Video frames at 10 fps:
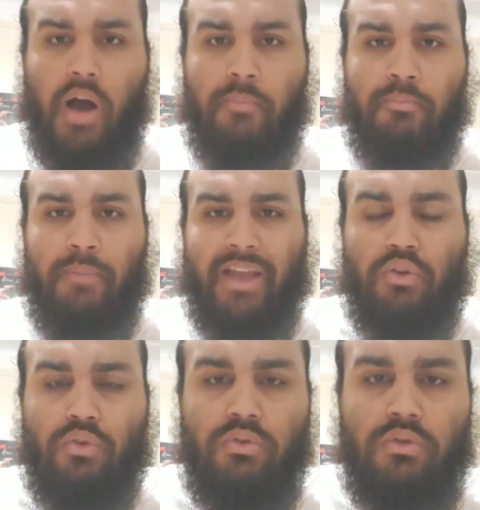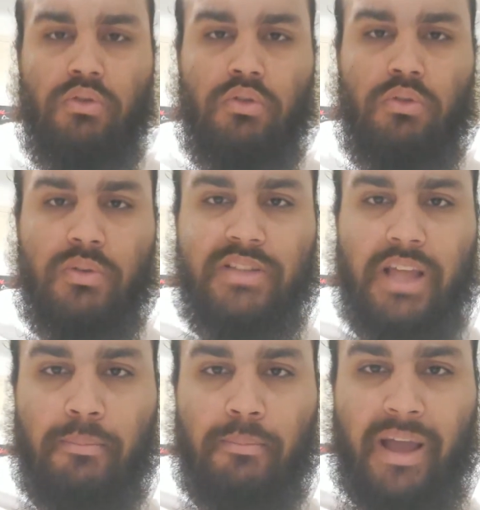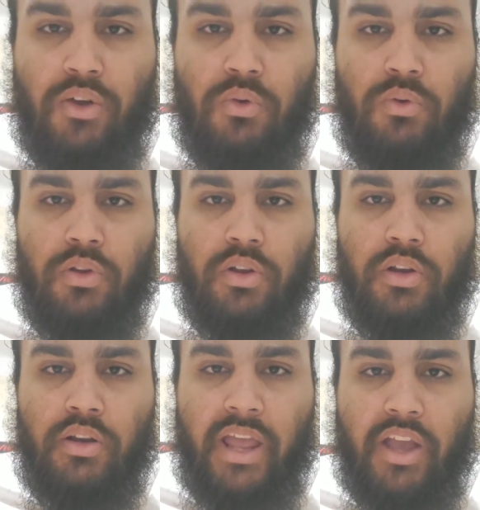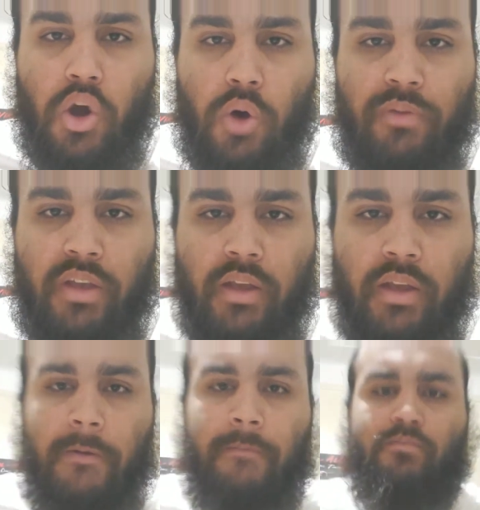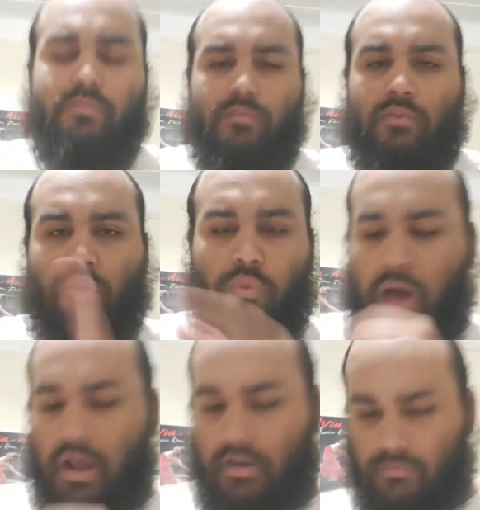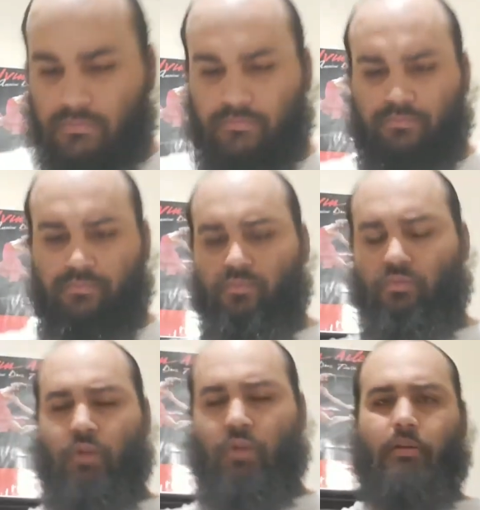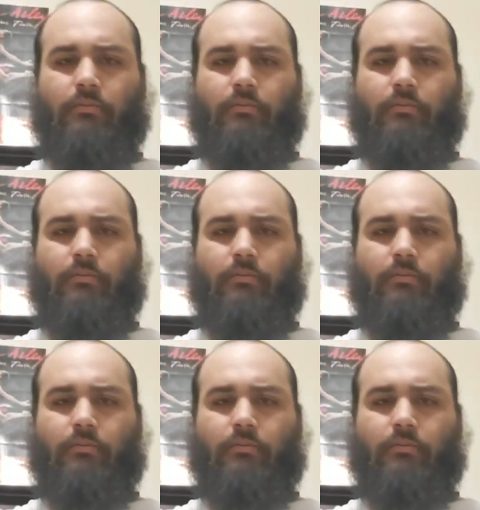Michael, what's that? Michael Nakovi, the water. Right?